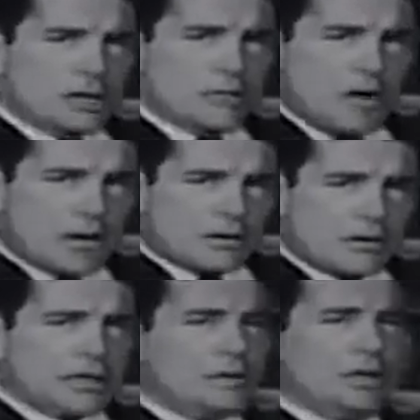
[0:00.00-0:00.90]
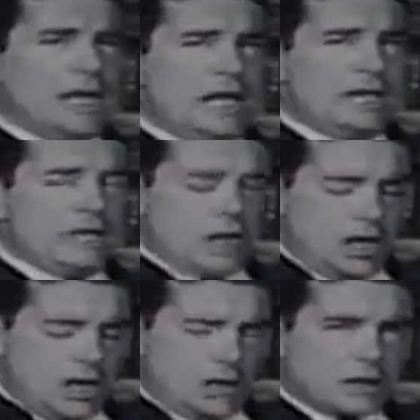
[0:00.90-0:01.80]
"Democracy will envy
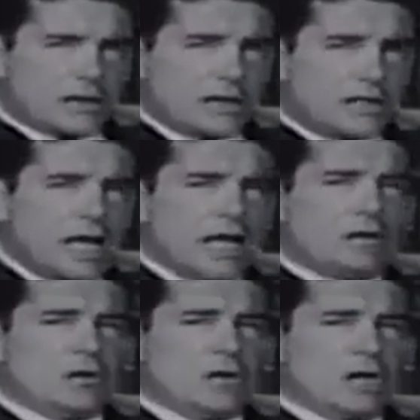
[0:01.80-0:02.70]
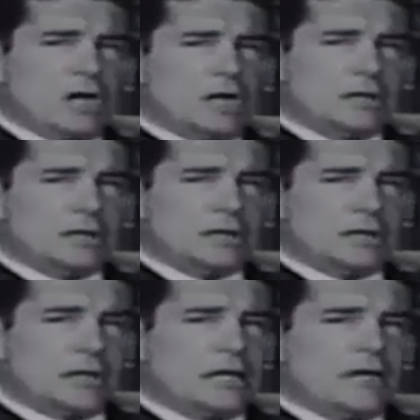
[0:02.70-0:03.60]
all, contend with all,
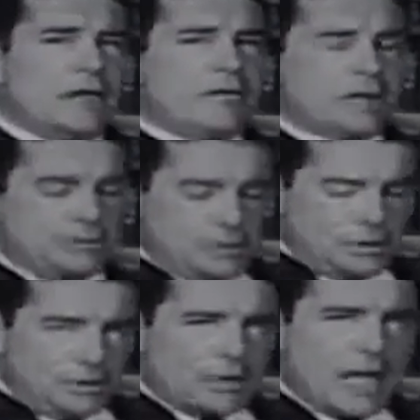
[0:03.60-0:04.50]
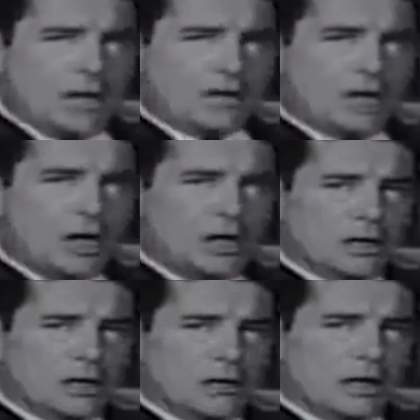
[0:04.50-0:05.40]
endeavor to pull down
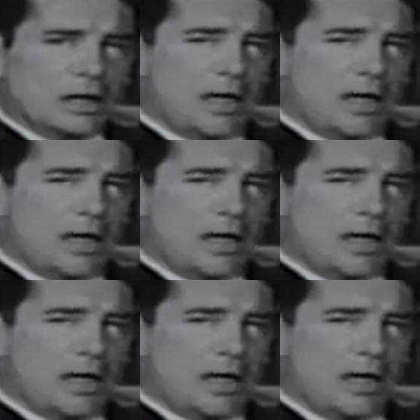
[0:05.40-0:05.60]
all.